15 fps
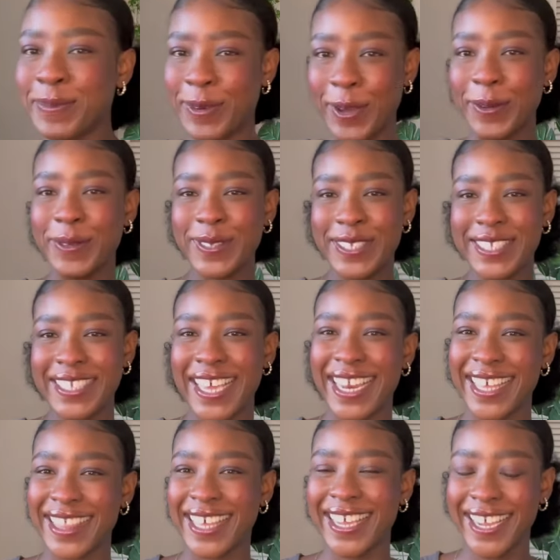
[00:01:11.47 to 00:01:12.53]
notes and
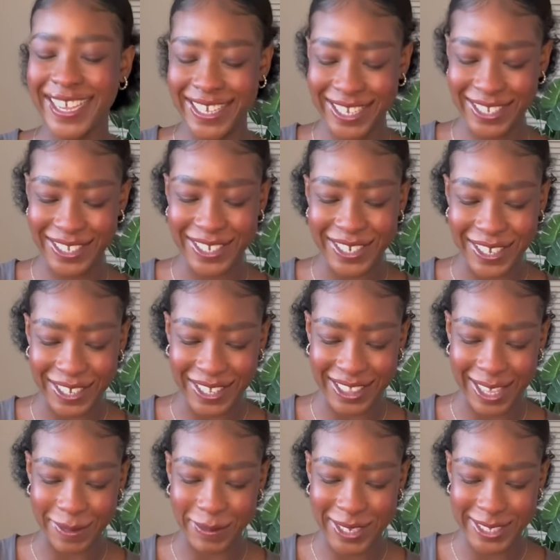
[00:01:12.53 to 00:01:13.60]
I think I need to look at
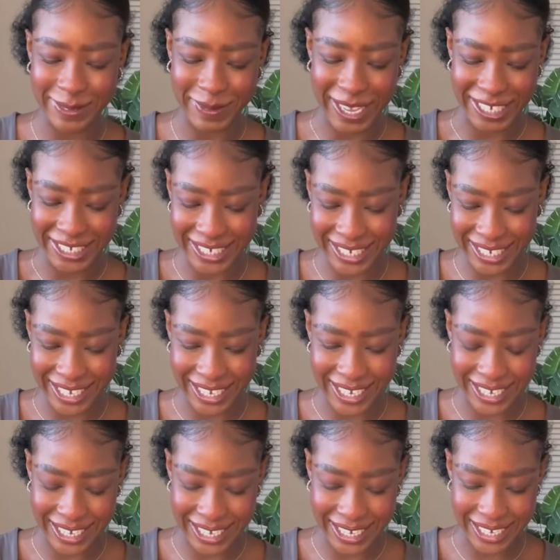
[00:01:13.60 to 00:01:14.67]
them because I'm
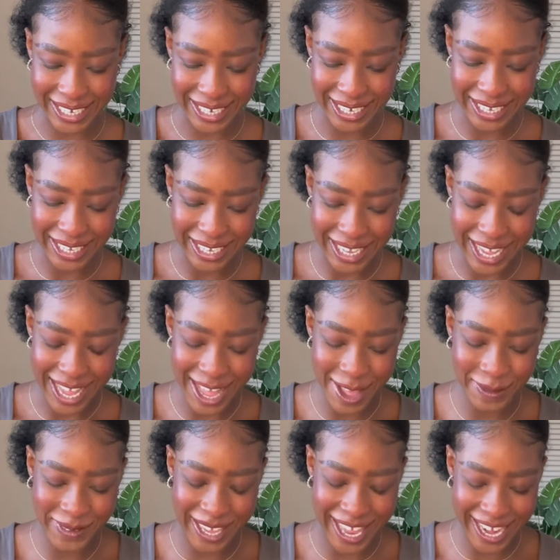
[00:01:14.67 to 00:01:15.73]
getting
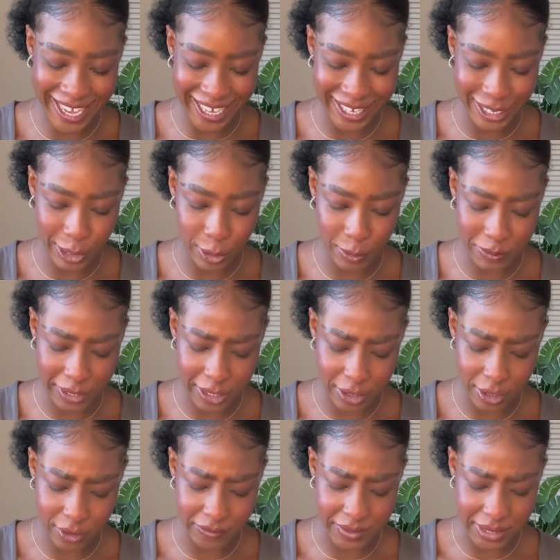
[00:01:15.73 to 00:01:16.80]
a little bit
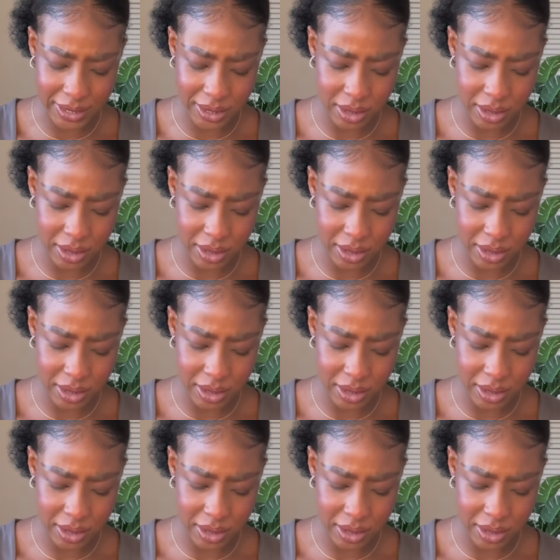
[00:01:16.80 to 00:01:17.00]
nervous.